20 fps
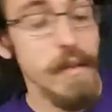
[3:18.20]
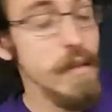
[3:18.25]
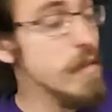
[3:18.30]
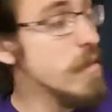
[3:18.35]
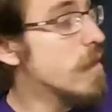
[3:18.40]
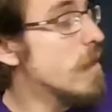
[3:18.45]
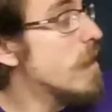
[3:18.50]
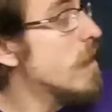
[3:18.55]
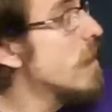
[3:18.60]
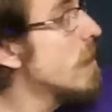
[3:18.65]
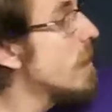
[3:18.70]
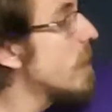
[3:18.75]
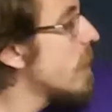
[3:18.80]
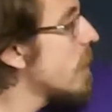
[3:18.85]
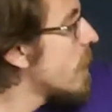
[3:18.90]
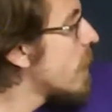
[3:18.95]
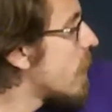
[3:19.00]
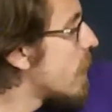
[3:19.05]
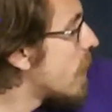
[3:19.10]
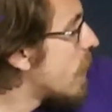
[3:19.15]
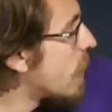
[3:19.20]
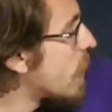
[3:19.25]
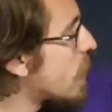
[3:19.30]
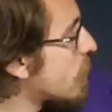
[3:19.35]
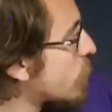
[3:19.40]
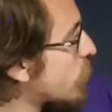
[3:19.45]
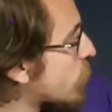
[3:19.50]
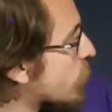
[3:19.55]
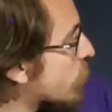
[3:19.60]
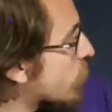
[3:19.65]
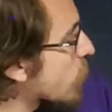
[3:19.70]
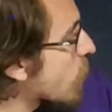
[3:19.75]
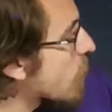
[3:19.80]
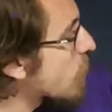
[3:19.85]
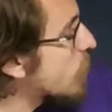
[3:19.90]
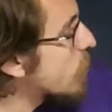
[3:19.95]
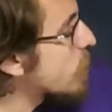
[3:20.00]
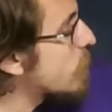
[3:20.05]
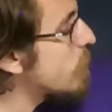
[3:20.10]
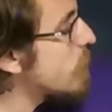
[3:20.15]
C. We'll start
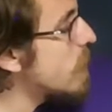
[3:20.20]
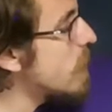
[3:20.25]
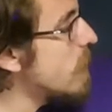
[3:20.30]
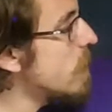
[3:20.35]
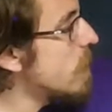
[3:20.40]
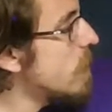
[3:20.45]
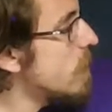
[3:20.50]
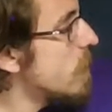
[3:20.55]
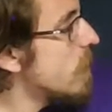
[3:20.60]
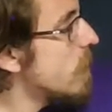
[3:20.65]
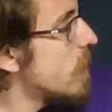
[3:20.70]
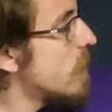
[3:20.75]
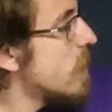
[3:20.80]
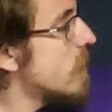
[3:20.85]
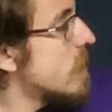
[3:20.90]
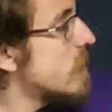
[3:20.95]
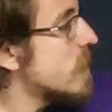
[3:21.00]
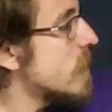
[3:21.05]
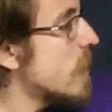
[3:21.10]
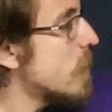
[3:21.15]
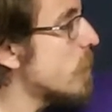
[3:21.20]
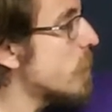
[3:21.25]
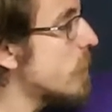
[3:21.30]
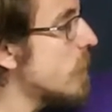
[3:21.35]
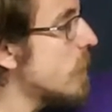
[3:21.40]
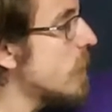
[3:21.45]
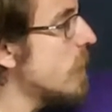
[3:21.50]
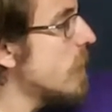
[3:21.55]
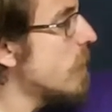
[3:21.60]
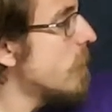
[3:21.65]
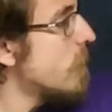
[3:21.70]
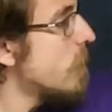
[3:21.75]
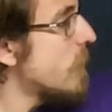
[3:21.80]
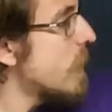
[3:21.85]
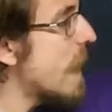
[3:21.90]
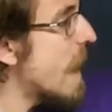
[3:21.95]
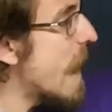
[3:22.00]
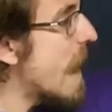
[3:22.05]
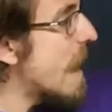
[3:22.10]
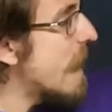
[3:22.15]
with B, skip C,
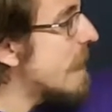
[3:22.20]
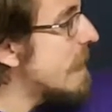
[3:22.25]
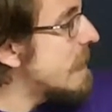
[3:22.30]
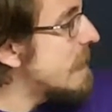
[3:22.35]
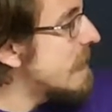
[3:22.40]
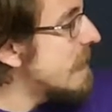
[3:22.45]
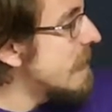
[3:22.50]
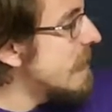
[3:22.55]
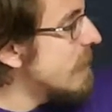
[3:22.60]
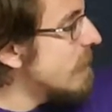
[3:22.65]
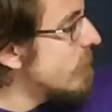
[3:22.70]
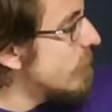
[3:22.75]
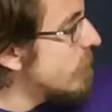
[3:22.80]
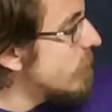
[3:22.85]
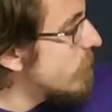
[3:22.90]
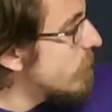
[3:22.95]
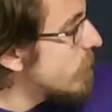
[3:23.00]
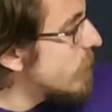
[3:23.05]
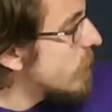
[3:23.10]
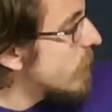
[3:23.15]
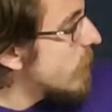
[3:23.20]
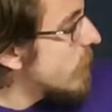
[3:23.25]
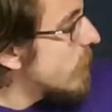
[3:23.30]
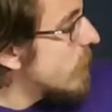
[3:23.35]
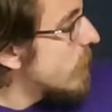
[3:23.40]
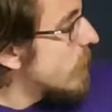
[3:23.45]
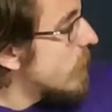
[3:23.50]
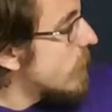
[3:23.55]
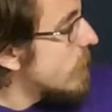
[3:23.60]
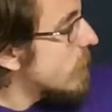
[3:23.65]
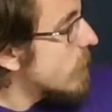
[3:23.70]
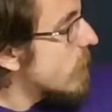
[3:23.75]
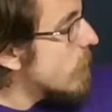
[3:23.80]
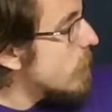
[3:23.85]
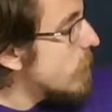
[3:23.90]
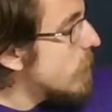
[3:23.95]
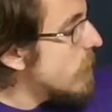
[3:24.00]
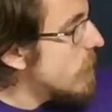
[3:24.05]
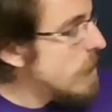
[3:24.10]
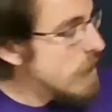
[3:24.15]
add D, skip
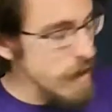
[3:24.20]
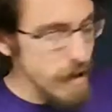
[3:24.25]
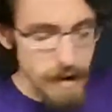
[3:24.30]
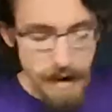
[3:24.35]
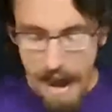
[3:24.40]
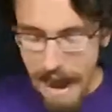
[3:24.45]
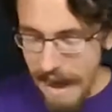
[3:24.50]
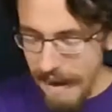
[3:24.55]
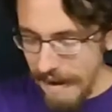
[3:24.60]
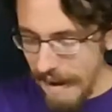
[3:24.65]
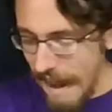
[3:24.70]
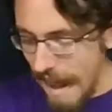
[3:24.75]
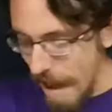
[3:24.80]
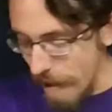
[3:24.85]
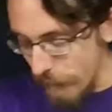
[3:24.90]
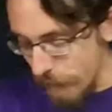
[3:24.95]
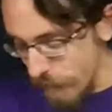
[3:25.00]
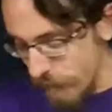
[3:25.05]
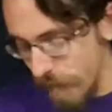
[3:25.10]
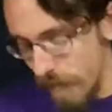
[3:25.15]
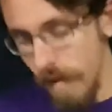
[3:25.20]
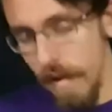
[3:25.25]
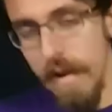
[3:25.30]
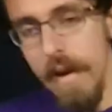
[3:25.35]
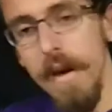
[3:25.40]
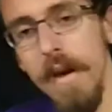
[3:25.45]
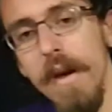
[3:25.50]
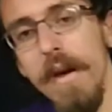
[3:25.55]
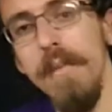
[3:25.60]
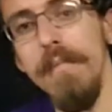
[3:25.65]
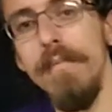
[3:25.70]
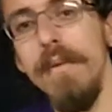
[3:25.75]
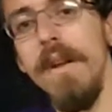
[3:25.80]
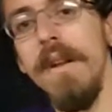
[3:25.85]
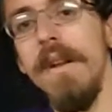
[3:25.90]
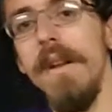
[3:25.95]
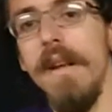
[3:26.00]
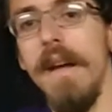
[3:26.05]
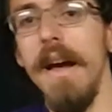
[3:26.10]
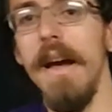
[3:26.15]
E, and add F. B,
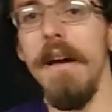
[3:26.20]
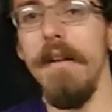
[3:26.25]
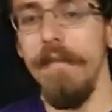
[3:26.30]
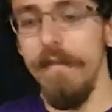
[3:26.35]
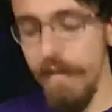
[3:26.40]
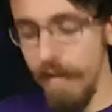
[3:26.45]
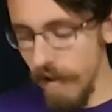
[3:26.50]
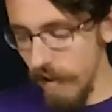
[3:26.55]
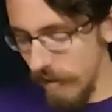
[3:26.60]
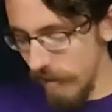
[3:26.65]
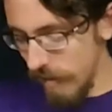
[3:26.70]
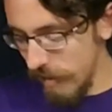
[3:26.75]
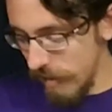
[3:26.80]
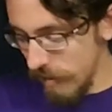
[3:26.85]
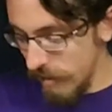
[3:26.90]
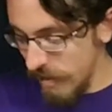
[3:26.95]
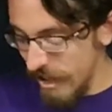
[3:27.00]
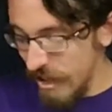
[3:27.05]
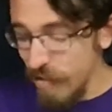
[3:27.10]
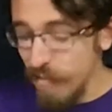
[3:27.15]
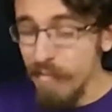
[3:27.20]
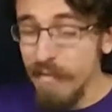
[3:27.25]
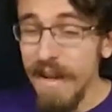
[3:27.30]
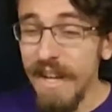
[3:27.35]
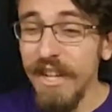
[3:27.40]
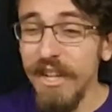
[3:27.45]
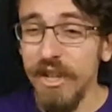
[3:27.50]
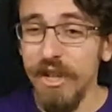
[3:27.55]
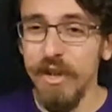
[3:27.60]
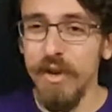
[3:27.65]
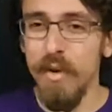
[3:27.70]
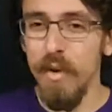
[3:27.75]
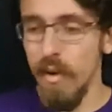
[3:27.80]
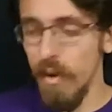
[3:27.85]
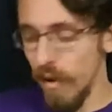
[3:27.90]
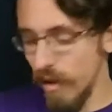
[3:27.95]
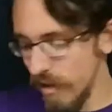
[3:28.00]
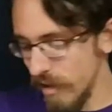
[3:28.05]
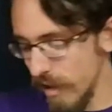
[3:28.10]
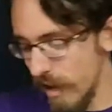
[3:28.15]
D, F. This is a diminished
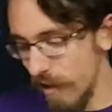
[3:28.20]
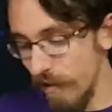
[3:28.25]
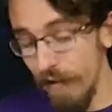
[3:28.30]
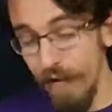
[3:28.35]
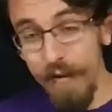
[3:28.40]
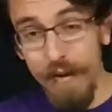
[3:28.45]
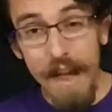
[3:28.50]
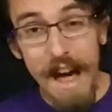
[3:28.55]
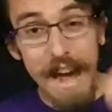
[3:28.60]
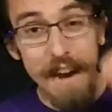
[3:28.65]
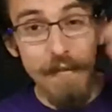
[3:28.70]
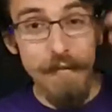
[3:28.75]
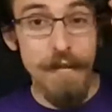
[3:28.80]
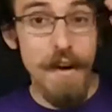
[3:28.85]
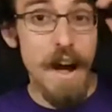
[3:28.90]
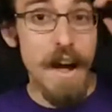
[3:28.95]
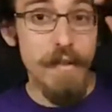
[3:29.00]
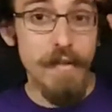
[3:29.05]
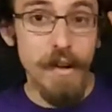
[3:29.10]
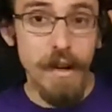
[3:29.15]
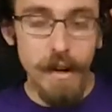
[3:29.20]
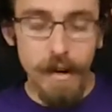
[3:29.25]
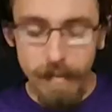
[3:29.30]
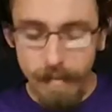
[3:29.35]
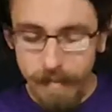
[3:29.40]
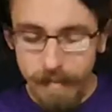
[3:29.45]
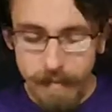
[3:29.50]
chord. It's got a flat 5 in it.